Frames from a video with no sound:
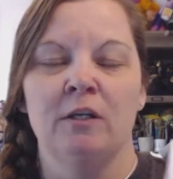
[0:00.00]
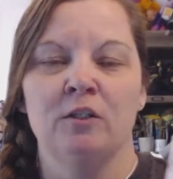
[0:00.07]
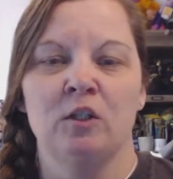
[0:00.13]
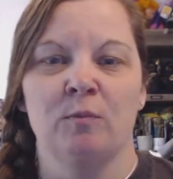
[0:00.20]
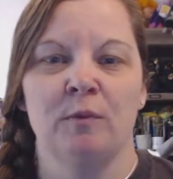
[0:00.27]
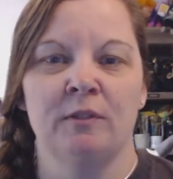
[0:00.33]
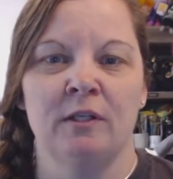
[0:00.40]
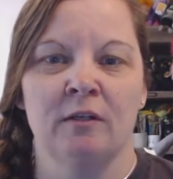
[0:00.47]

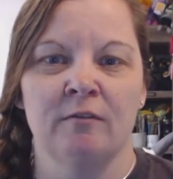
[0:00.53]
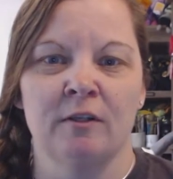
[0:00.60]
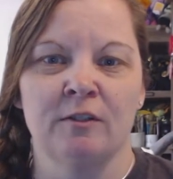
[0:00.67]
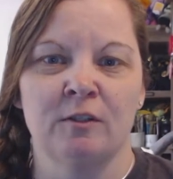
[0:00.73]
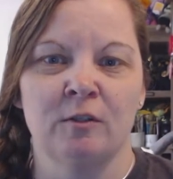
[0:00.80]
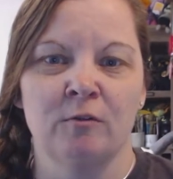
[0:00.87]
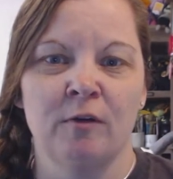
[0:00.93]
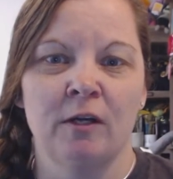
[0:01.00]
Chip 'n Dale
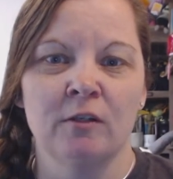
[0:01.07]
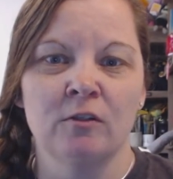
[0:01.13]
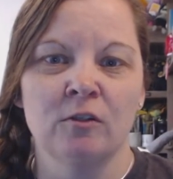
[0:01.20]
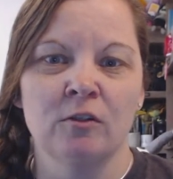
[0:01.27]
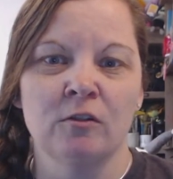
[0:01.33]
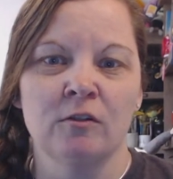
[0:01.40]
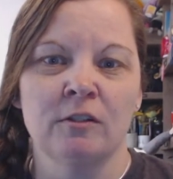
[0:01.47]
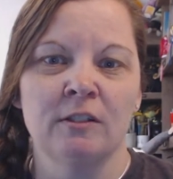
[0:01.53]
Rescue
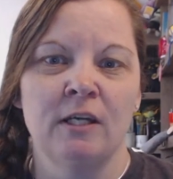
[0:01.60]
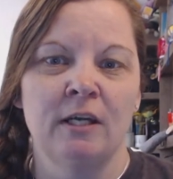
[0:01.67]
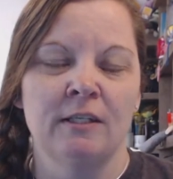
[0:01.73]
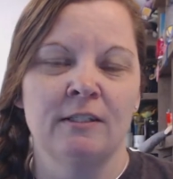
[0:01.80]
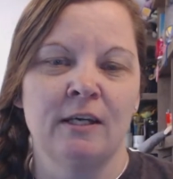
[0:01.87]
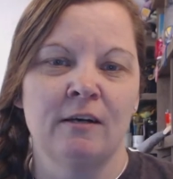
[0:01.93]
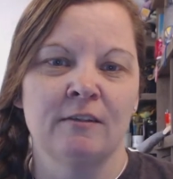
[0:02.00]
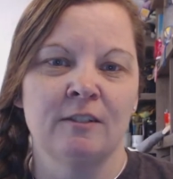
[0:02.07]
Rangers,
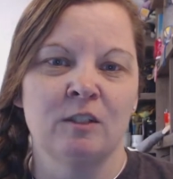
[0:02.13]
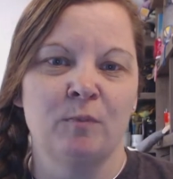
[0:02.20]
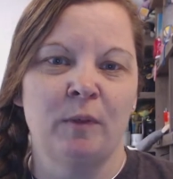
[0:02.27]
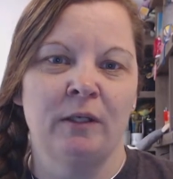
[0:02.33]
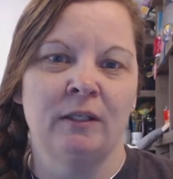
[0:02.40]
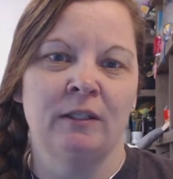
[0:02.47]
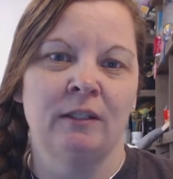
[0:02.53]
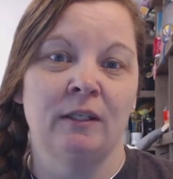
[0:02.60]

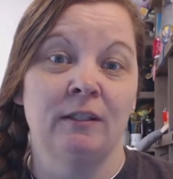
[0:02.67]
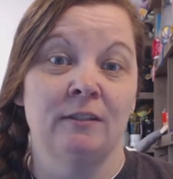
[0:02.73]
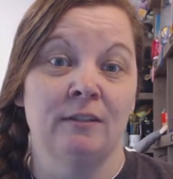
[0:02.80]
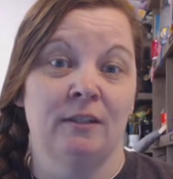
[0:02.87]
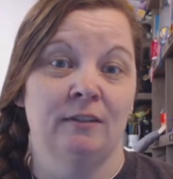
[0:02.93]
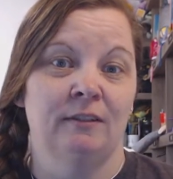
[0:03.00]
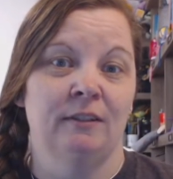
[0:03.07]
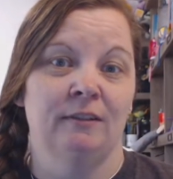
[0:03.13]
Tailspin, and
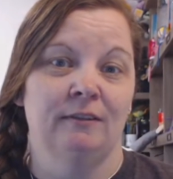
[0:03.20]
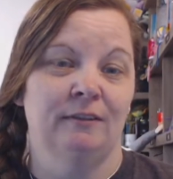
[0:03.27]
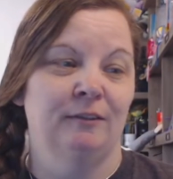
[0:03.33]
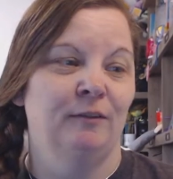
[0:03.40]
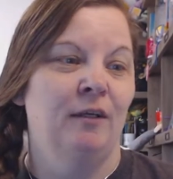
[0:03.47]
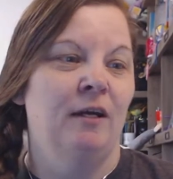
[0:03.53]
DuckTales.